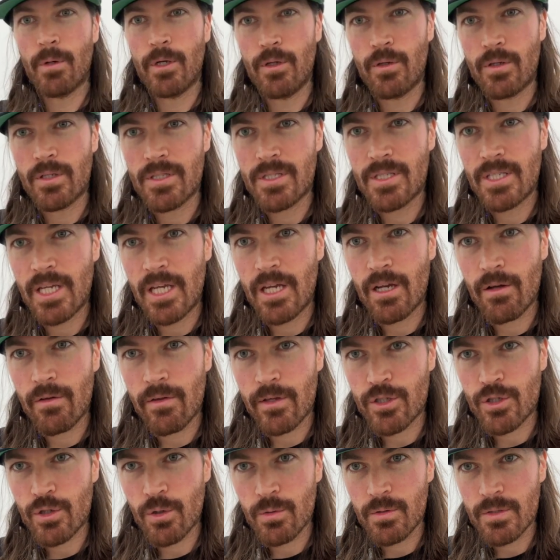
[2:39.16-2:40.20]
you can see here
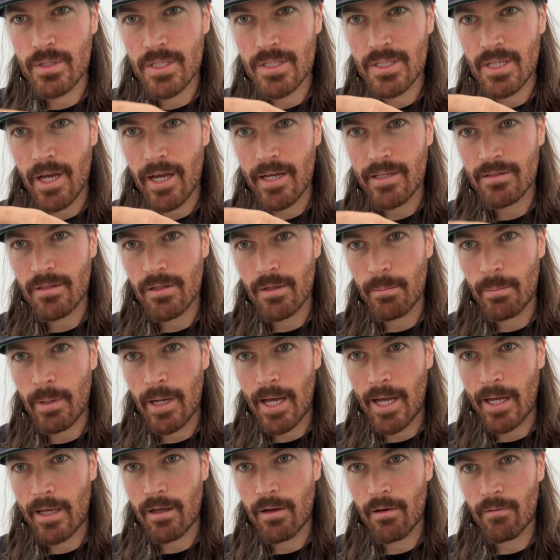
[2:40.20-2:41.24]
that shows the size on the
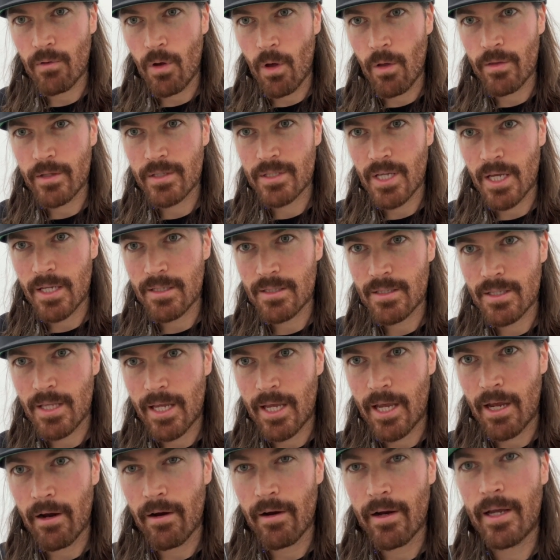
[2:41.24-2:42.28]
back of all the sizes they
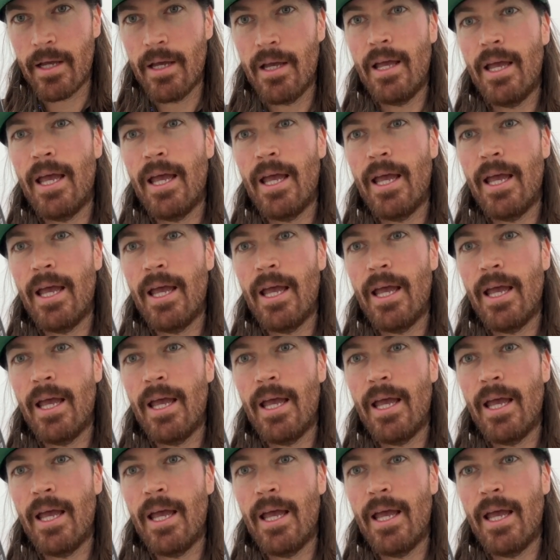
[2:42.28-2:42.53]
carry.